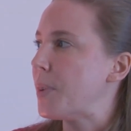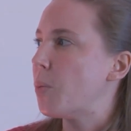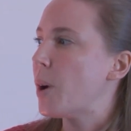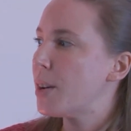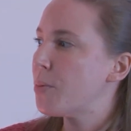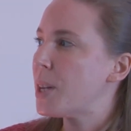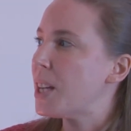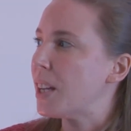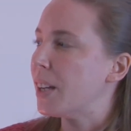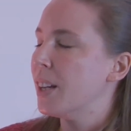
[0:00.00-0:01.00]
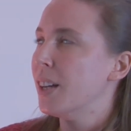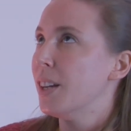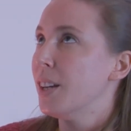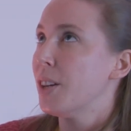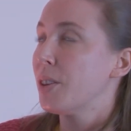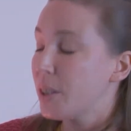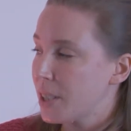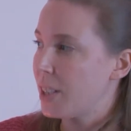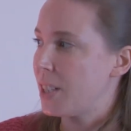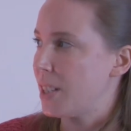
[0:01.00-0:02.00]
when we looked
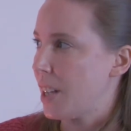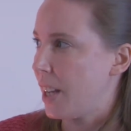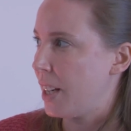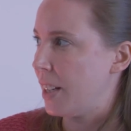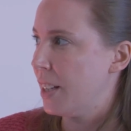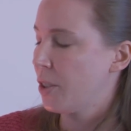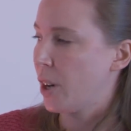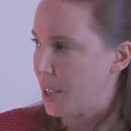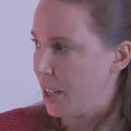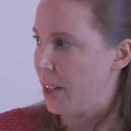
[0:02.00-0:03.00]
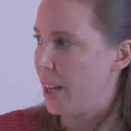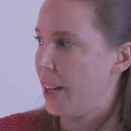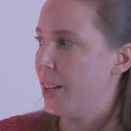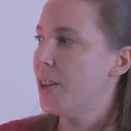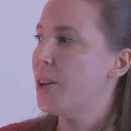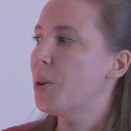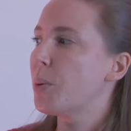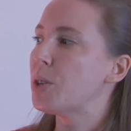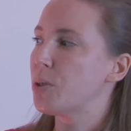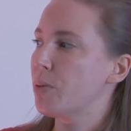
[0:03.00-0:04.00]
at the design criteria,
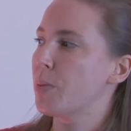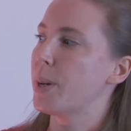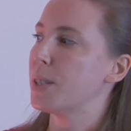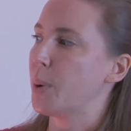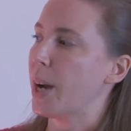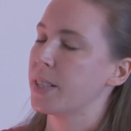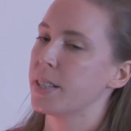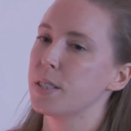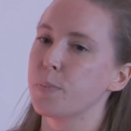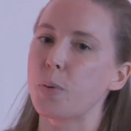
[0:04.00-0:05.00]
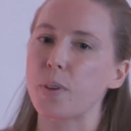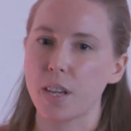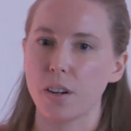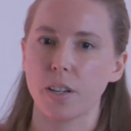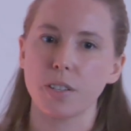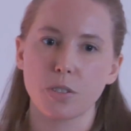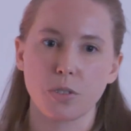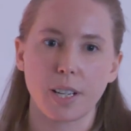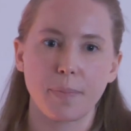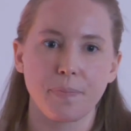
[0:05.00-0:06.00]
we drew from best practice, but within our
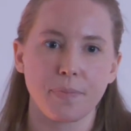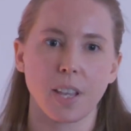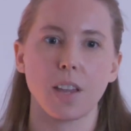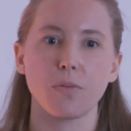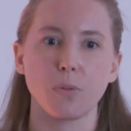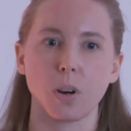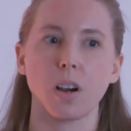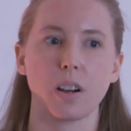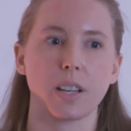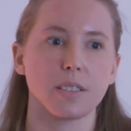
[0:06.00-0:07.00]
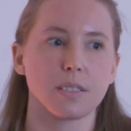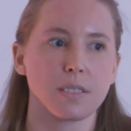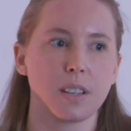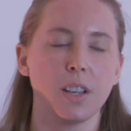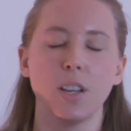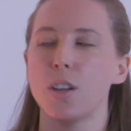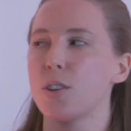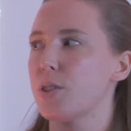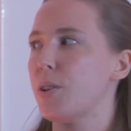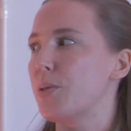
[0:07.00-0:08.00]
industry and for our audience.
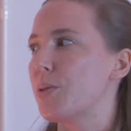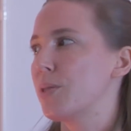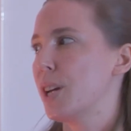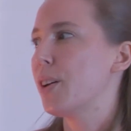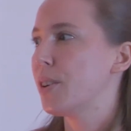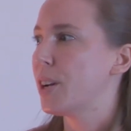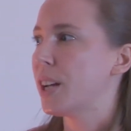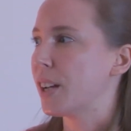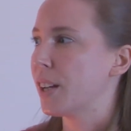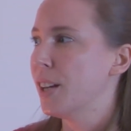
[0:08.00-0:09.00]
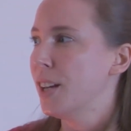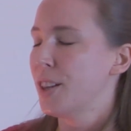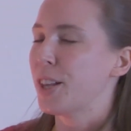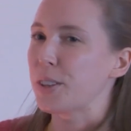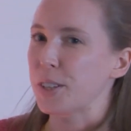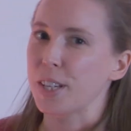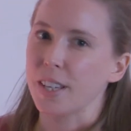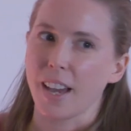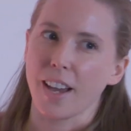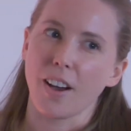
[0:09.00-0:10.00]
So tailoring, like
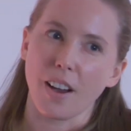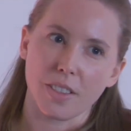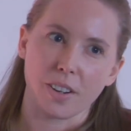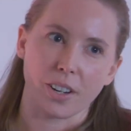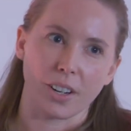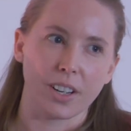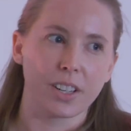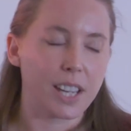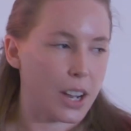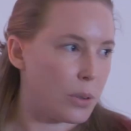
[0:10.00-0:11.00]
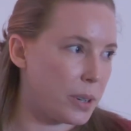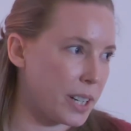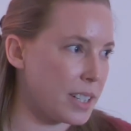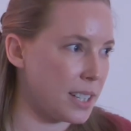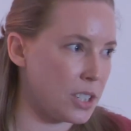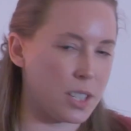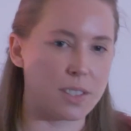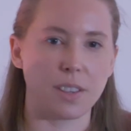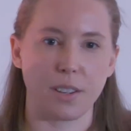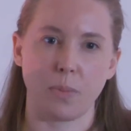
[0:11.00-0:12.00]
looking at other care
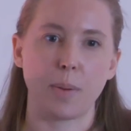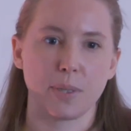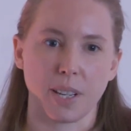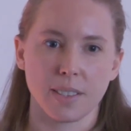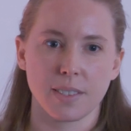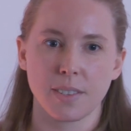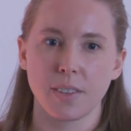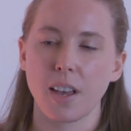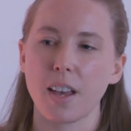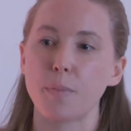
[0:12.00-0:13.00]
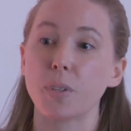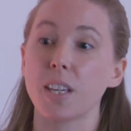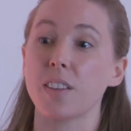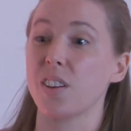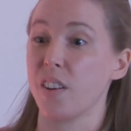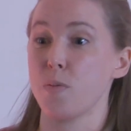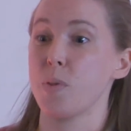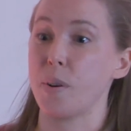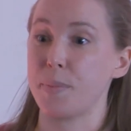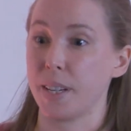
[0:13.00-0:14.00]
organizations and their websites, looking at the
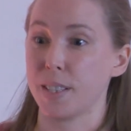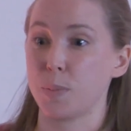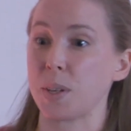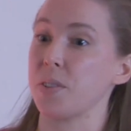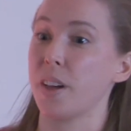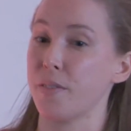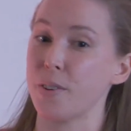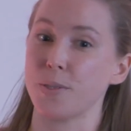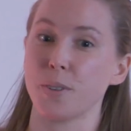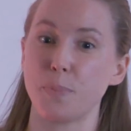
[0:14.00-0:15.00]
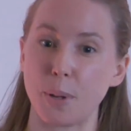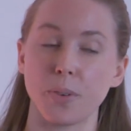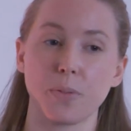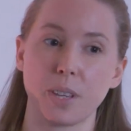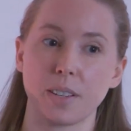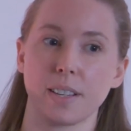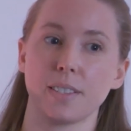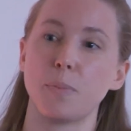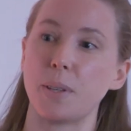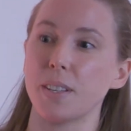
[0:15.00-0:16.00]
government websites, because a lot of those are built for the
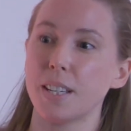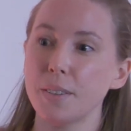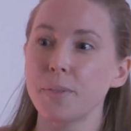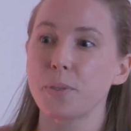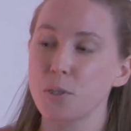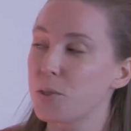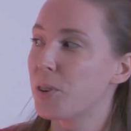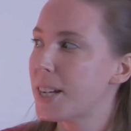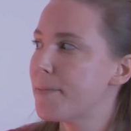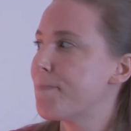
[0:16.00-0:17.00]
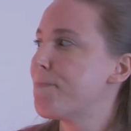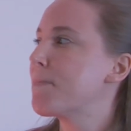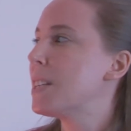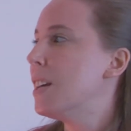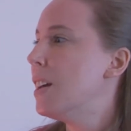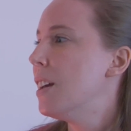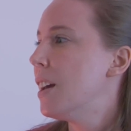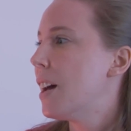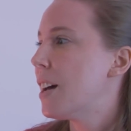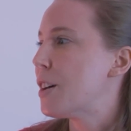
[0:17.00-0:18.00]
accessibility, which is great.
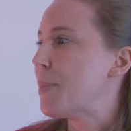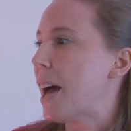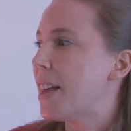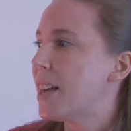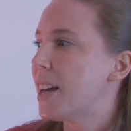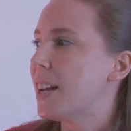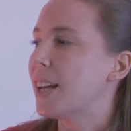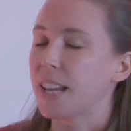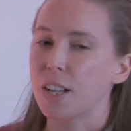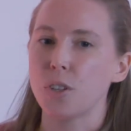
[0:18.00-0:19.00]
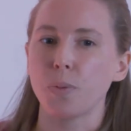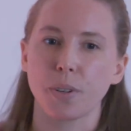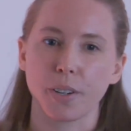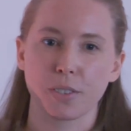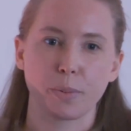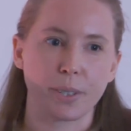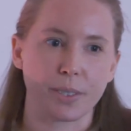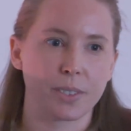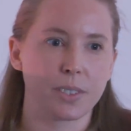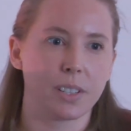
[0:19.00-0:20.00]
And then engaging with
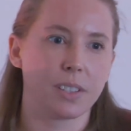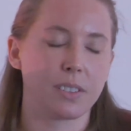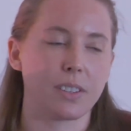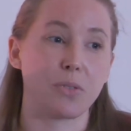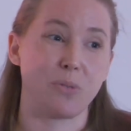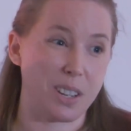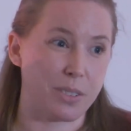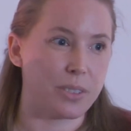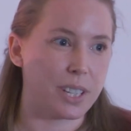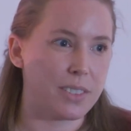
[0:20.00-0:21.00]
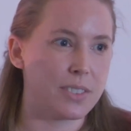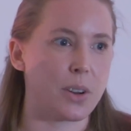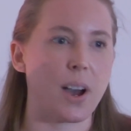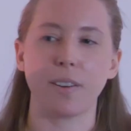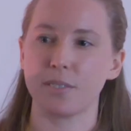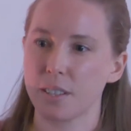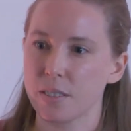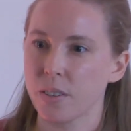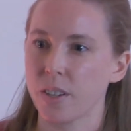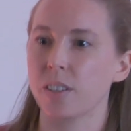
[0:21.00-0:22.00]
customers like regularly. So how does
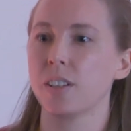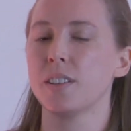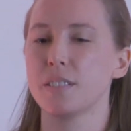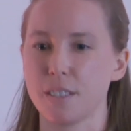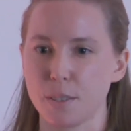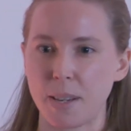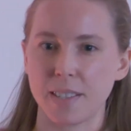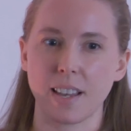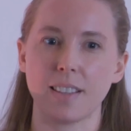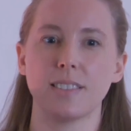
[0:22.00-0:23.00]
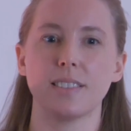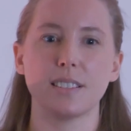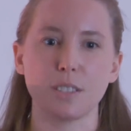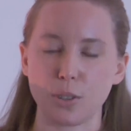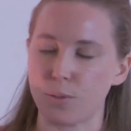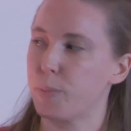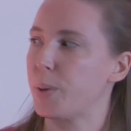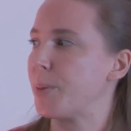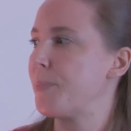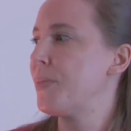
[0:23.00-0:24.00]
this look? Does this make sense? Is it
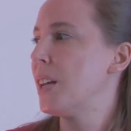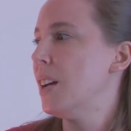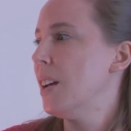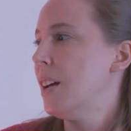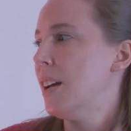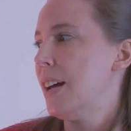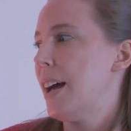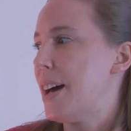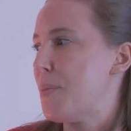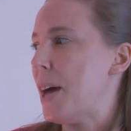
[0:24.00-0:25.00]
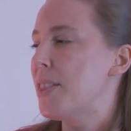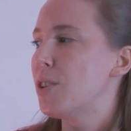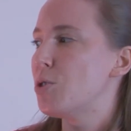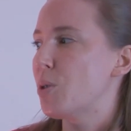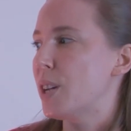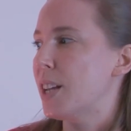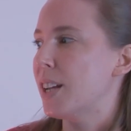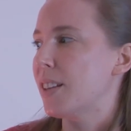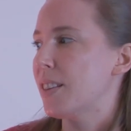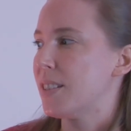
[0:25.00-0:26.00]
usable? And then
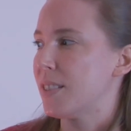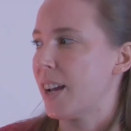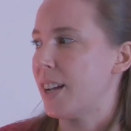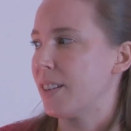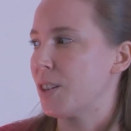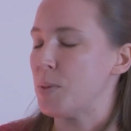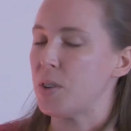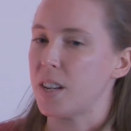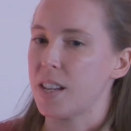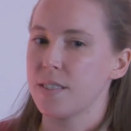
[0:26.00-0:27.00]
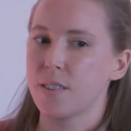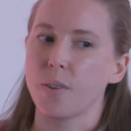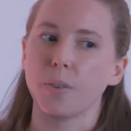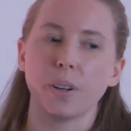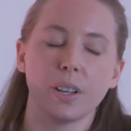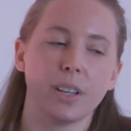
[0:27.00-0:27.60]
joining the design community. So